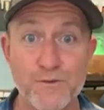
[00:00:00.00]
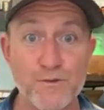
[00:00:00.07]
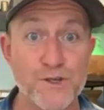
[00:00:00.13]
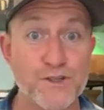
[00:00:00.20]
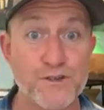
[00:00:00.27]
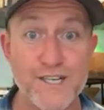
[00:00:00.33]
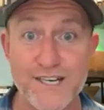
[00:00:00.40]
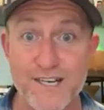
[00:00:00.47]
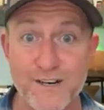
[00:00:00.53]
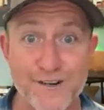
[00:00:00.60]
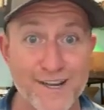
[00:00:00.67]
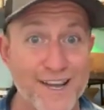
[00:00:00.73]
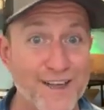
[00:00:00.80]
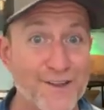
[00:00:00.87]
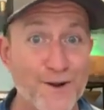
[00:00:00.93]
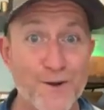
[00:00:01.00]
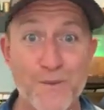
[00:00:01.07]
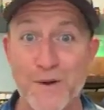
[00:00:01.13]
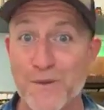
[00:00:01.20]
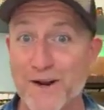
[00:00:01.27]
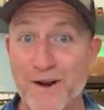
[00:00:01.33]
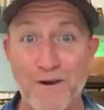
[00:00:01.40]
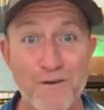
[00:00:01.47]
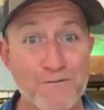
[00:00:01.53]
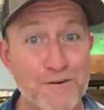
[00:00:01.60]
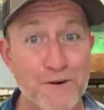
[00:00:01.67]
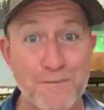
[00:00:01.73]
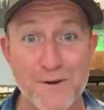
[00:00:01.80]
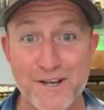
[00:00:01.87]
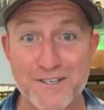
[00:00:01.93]
retreat here together. We went
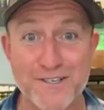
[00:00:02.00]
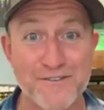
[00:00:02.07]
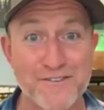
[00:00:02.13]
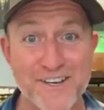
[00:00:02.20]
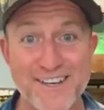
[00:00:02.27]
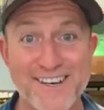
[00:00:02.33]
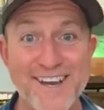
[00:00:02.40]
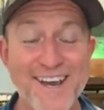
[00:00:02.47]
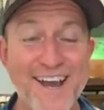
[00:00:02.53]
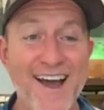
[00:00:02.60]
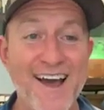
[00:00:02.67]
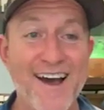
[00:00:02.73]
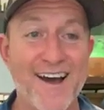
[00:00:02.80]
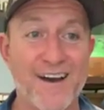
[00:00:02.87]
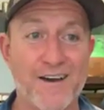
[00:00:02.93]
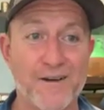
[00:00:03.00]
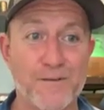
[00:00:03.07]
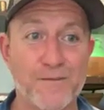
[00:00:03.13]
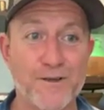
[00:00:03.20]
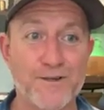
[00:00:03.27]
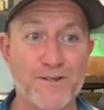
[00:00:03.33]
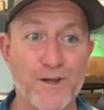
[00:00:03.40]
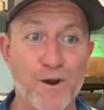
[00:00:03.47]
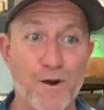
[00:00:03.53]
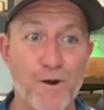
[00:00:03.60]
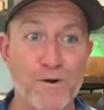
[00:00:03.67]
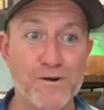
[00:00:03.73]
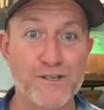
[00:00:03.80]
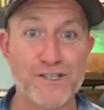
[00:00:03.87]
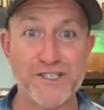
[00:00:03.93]
over a bunch of it.
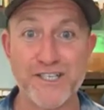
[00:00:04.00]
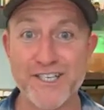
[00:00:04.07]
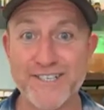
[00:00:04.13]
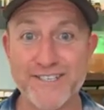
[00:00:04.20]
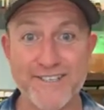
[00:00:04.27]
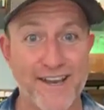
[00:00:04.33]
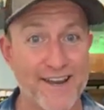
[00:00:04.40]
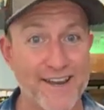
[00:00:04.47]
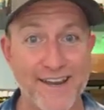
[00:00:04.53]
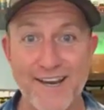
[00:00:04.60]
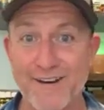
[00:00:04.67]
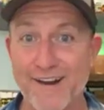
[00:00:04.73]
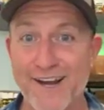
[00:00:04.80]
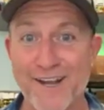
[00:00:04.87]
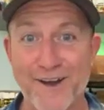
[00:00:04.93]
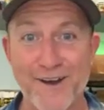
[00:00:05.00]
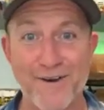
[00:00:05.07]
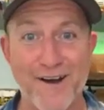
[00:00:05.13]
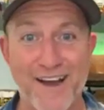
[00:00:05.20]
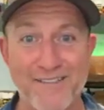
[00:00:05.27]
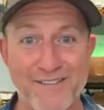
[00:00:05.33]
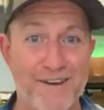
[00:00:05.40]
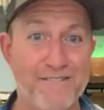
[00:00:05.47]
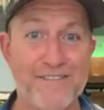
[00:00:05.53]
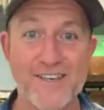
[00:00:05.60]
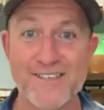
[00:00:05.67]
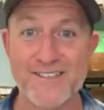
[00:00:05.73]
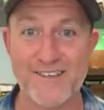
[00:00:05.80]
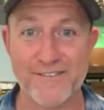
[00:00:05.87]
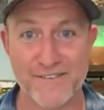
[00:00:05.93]
So she's like, here I go. I love
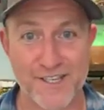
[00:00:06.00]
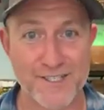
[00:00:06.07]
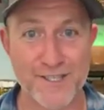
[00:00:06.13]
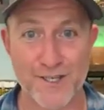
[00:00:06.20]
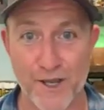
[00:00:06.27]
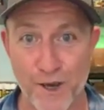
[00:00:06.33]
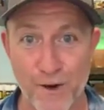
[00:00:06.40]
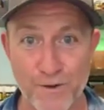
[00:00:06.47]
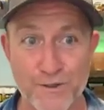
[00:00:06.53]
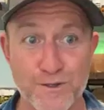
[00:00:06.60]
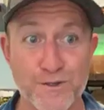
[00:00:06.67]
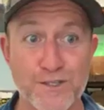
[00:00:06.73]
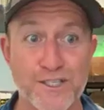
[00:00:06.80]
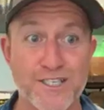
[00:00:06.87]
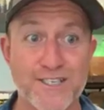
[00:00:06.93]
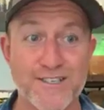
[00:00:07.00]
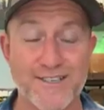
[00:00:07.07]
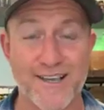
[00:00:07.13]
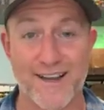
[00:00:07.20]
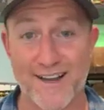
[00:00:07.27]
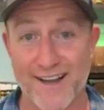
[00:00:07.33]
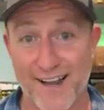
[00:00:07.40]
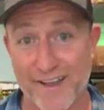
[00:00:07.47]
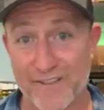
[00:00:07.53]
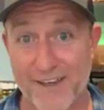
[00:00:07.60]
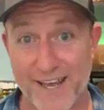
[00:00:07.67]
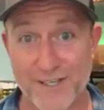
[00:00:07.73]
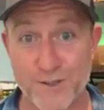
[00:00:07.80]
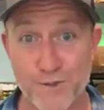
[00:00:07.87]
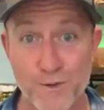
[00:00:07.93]
this stuff. Let's go. So she's got
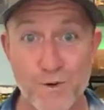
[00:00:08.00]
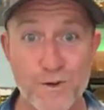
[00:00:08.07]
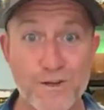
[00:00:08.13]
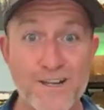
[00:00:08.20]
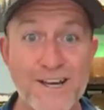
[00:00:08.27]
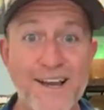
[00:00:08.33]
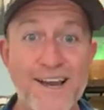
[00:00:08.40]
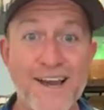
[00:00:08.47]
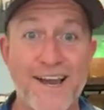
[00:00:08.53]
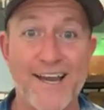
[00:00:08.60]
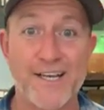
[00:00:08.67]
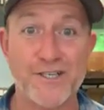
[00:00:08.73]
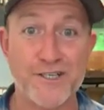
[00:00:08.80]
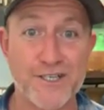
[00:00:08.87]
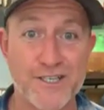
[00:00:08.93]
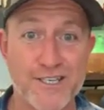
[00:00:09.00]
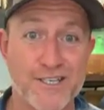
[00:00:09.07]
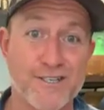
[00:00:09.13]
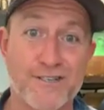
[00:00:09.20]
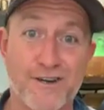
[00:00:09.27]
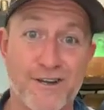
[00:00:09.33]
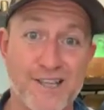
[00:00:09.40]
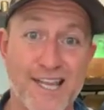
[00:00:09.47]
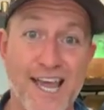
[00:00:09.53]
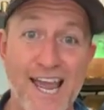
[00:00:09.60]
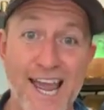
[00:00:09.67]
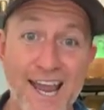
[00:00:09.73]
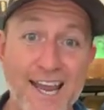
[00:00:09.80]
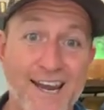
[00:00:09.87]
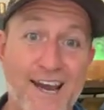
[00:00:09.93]
that tool and she's going to start
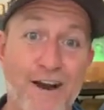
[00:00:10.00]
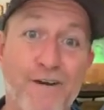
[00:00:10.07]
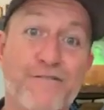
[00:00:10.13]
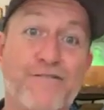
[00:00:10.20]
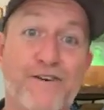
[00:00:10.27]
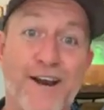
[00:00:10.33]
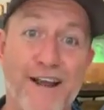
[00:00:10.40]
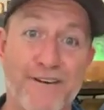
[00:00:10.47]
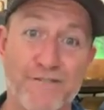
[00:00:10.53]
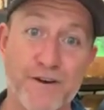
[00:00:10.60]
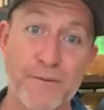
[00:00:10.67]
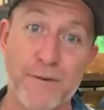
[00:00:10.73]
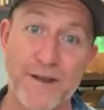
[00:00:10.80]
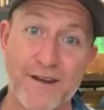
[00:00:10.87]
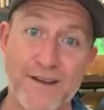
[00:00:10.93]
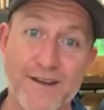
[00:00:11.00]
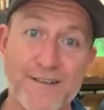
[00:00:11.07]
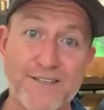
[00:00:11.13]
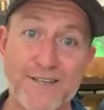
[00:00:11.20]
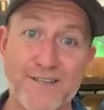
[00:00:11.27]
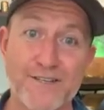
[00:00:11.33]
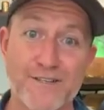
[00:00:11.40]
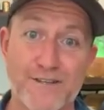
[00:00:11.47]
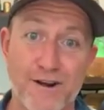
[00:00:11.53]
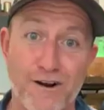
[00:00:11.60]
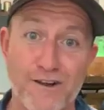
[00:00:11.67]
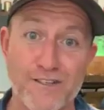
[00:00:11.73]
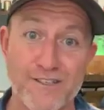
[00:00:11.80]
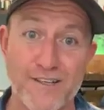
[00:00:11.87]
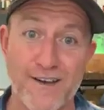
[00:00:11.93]
laying it out for everybody to
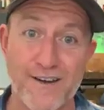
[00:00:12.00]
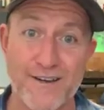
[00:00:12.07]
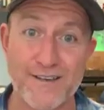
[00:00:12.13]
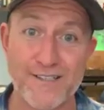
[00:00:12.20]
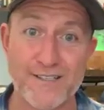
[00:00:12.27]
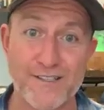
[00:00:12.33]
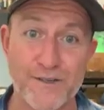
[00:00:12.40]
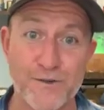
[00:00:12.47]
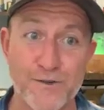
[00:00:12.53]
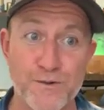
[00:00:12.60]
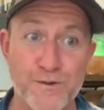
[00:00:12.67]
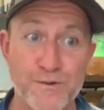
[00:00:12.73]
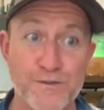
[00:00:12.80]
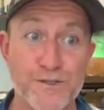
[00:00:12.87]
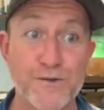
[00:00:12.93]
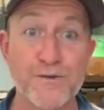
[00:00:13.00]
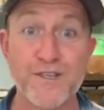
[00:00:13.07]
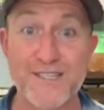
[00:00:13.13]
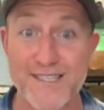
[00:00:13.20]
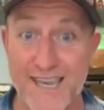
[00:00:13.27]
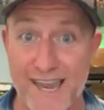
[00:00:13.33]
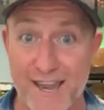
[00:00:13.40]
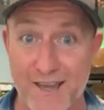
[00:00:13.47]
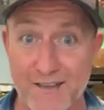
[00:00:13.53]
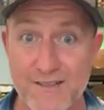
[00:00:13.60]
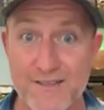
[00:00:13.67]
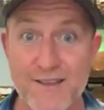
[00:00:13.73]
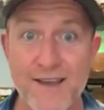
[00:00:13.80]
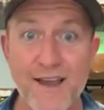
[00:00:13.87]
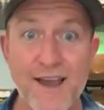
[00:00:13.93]
start to do the
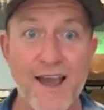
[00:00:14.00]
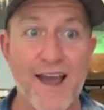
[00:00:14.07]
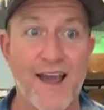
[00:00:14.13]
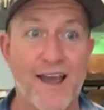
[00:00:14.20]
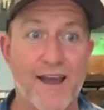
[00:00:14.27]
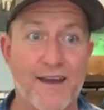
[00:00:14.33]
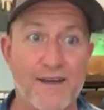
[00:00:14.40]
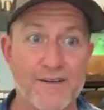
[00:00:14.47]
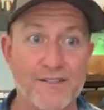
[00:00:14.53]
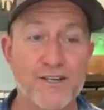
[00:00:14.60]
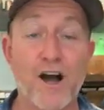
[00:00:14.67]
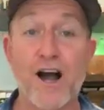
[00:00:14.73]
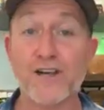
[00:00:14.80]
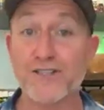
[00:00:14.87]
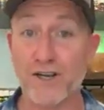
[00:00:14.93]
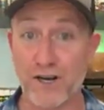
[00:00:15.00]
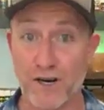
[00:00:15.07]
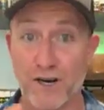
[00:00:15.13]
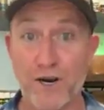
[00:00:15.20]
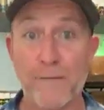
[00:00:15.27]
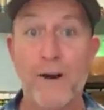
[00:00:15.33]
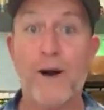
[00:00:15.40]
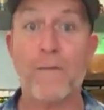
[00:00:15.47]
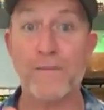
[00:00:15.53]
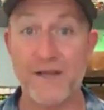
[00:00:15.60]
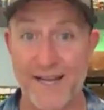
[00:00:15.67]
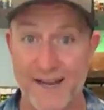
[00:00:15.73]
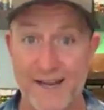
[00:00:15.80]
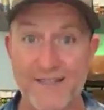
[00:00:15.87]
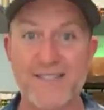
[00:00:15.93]
scans and talk to her about
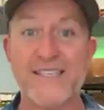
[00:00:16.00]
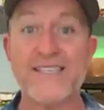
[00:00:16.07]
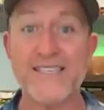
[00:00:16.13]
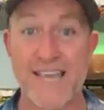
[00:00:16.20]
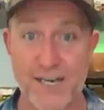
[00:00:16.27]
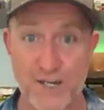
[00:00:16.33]
plans and